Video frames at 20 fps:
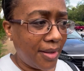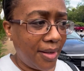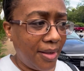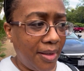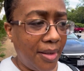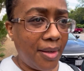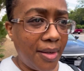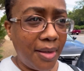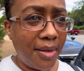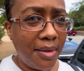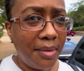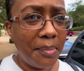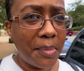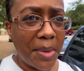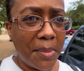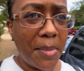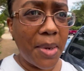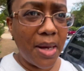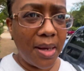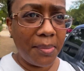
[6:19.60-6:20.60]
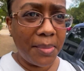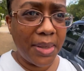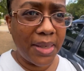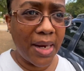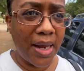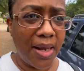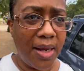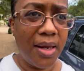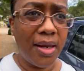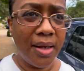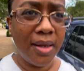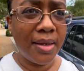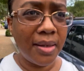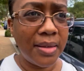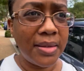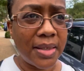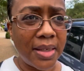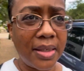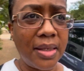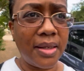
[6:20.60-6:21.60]
Uh, my mom and I
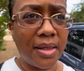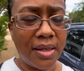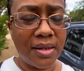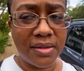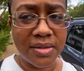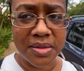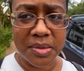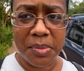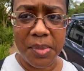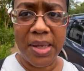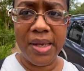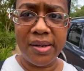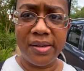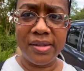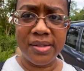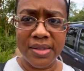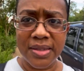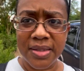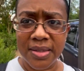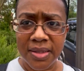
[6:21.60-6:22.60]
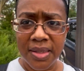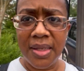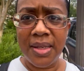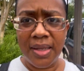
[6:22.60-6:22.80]
taking care of some errands.